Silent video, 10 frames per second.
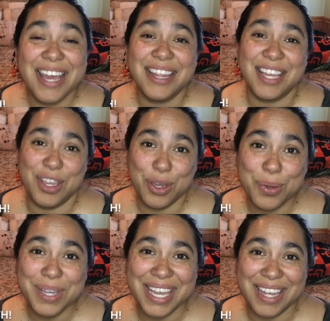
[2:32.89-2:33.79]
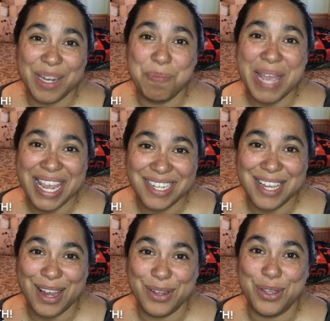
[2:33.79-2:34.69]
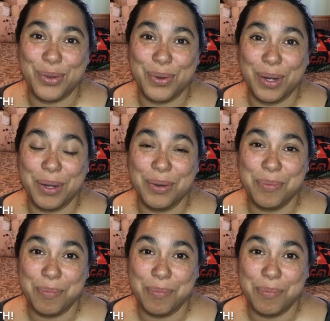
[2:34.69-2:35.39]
that you can pay down your